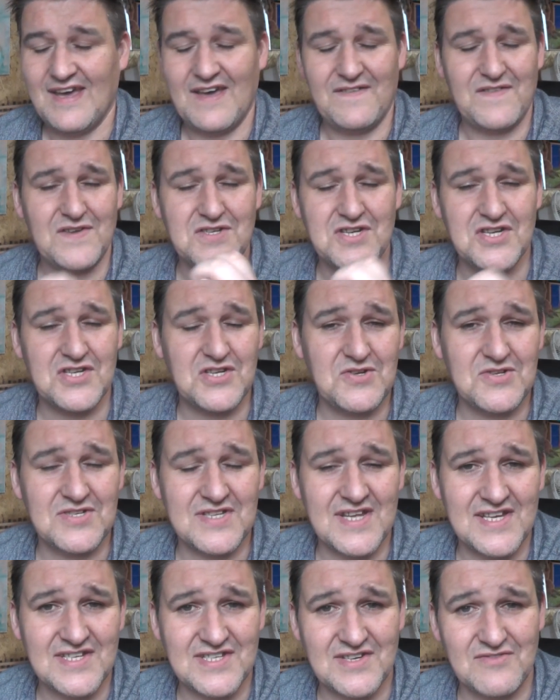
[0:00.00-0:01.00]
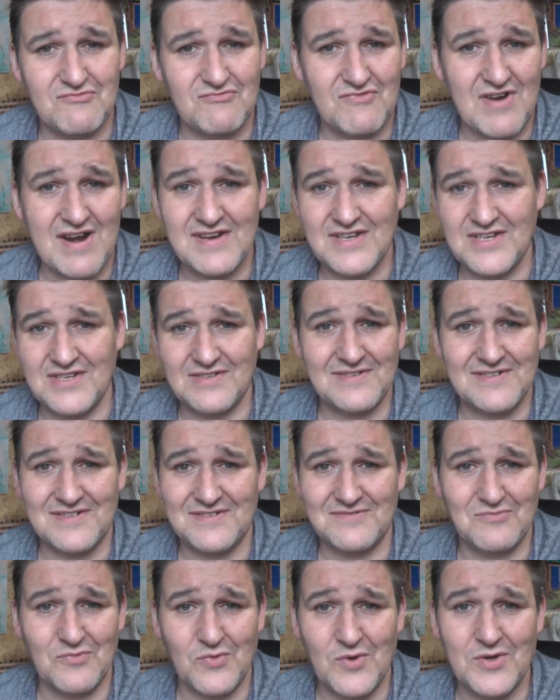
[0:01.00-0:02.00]
If you're just using it as a
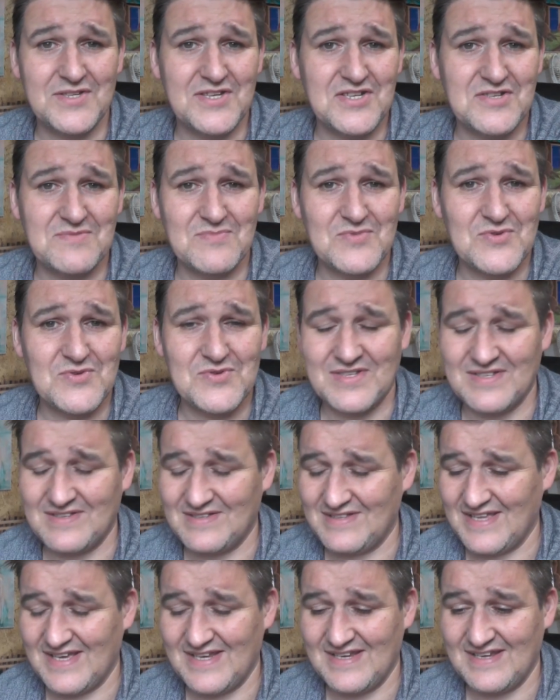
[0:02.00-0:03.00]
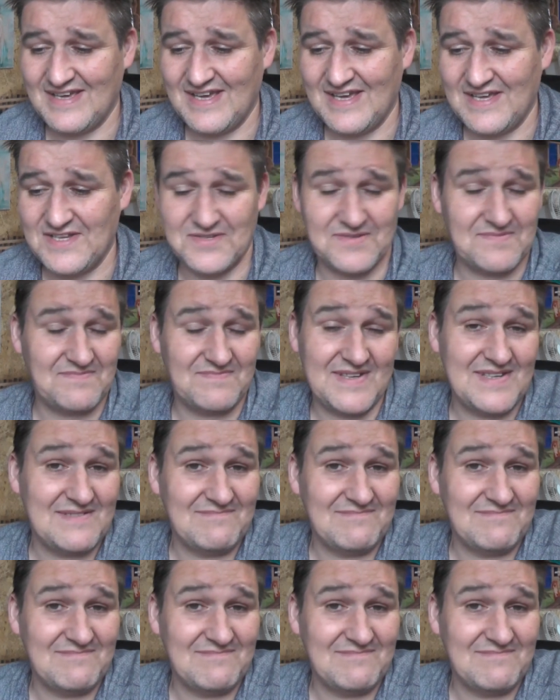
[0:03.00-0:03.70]
regular wattage mode, then it